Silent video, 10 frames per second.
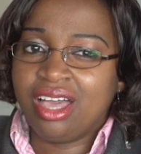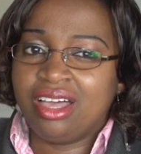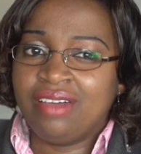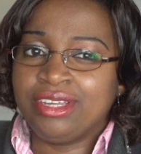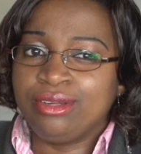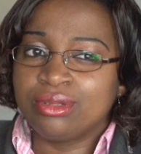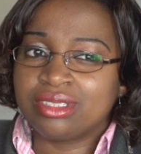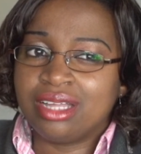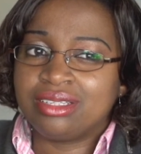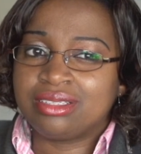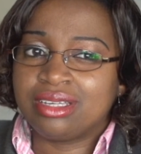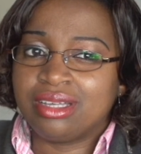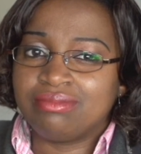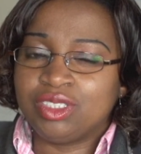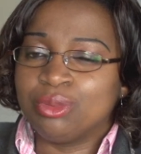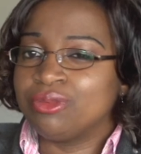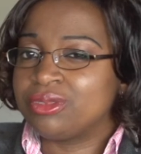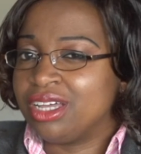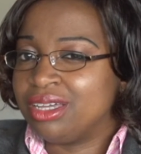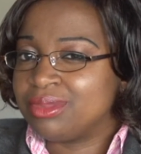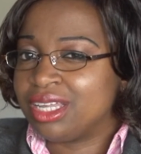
having looked at the number of times